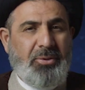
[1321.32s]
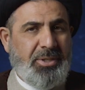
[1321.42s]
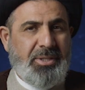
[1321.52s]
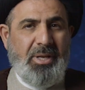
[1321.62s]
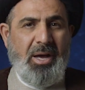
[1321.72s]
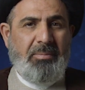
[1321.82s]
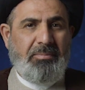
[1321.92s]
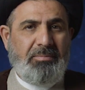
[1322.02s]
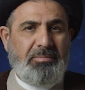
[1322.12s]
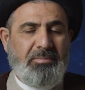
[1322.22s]
to
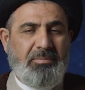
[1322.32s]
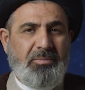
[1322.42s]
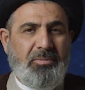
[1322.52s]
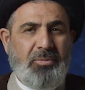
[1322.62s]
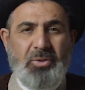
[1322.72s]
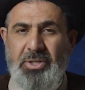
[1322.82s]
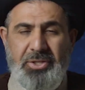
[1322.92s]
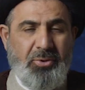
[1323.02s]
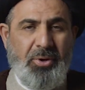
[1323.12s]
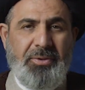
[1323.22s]
Islam to
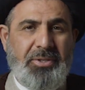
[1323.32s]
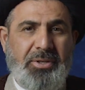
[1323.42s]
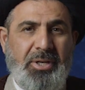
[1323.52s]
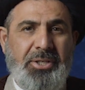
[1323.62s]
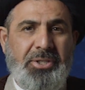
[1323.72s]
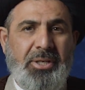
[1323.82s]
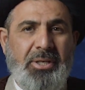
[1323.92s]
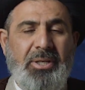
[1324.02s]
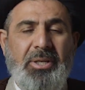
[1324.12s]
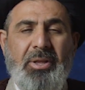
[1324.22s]
destroy this
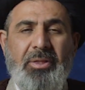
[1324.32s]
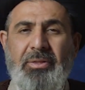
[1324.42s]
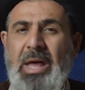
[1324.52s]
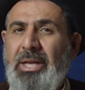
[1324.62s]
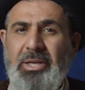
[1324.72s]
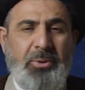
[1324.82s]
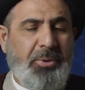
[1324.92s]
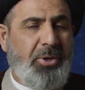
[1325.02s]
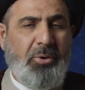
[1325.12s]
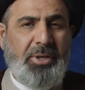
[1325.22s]
religion. Thank you,
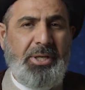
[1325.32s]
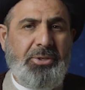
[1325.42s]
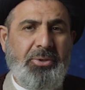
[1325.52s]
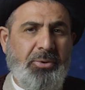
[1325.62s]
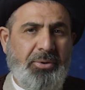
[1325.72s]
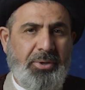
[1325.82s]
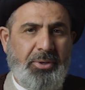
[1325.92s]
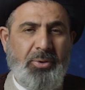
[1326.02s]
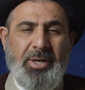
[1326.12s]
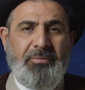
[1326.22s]
we don't need
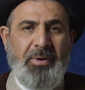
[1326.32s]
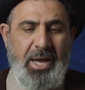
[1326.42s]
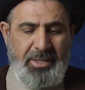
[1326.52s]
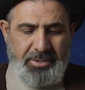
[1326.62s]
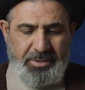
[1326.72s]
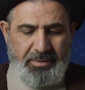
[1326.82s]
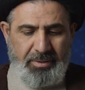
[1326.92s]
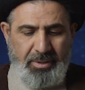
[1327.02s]
your advice.